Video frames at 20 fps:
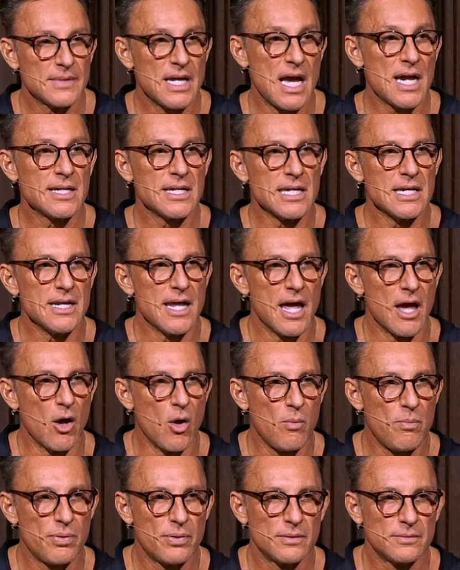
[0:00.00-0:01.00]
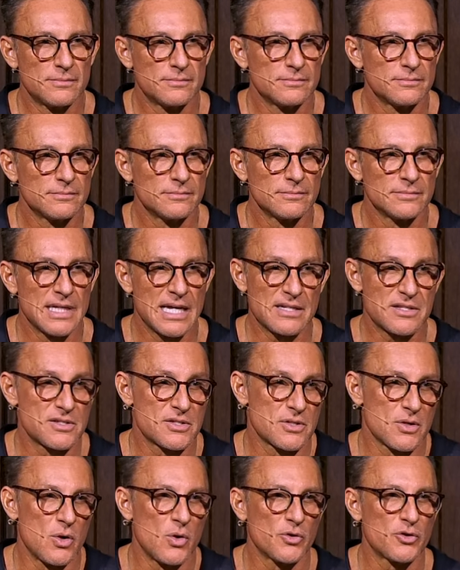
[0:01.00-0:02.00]
I need help.
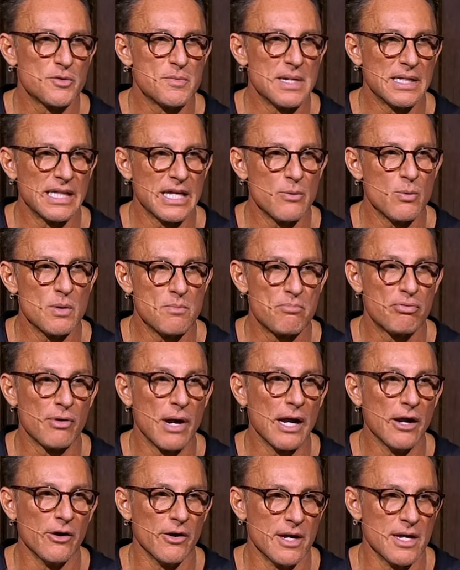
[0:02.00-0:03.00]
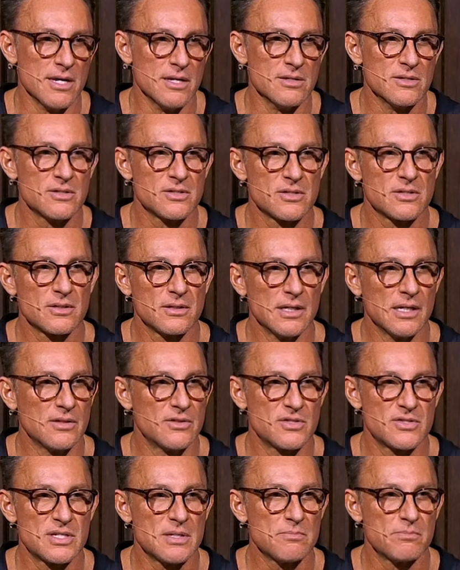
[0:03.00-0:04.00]
That's ultimately what prayer is
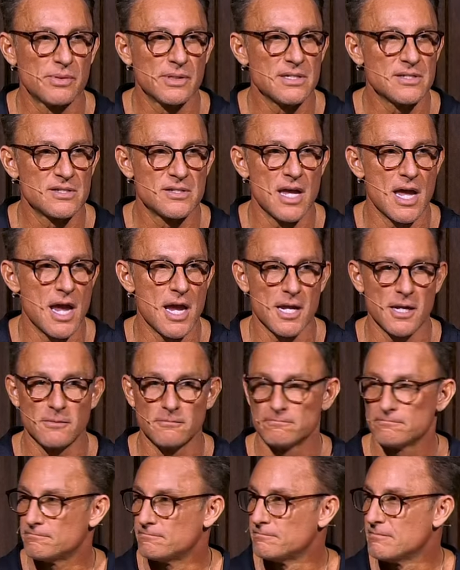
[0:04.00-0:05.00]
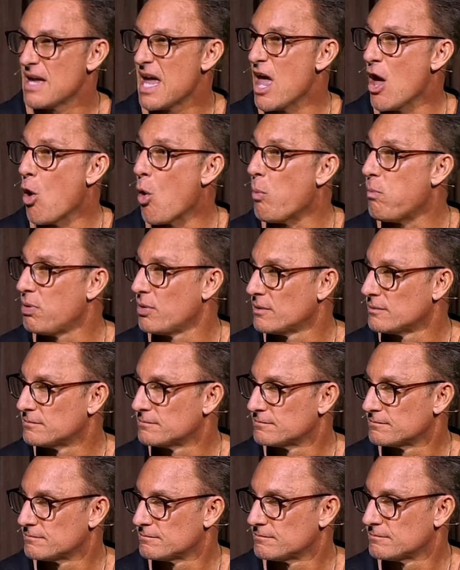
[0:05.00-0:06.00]
it's simply saying, Help.
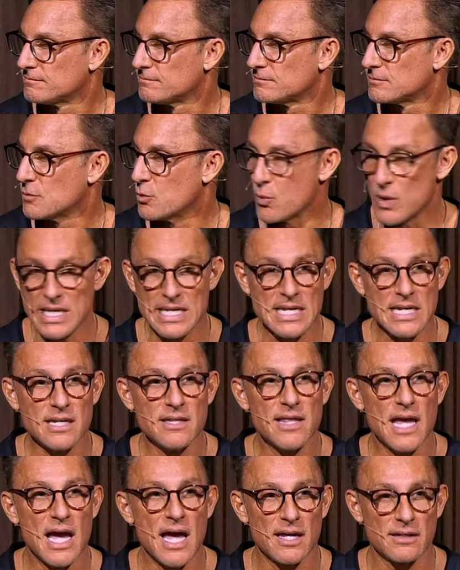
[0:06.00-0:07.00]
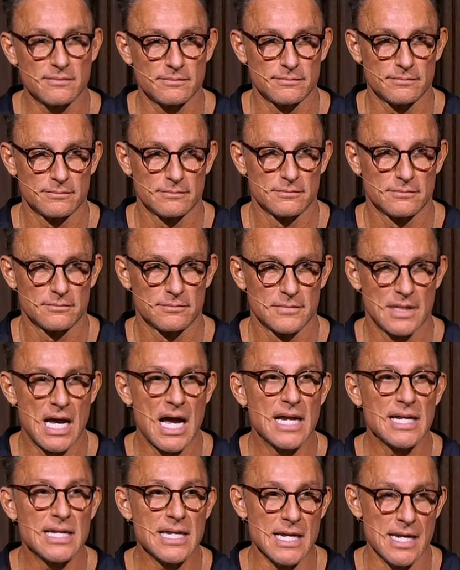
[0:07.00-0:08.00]
We need that.
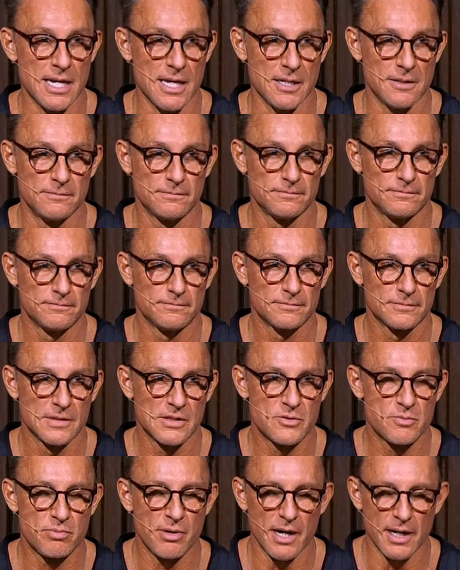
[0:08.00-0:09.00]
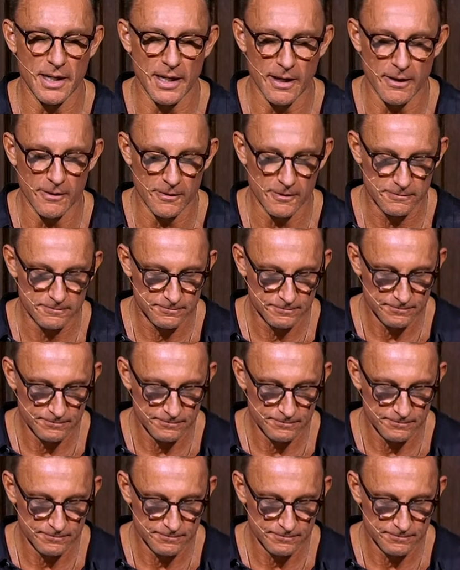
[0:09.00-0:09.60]
I need it. Let's pray together.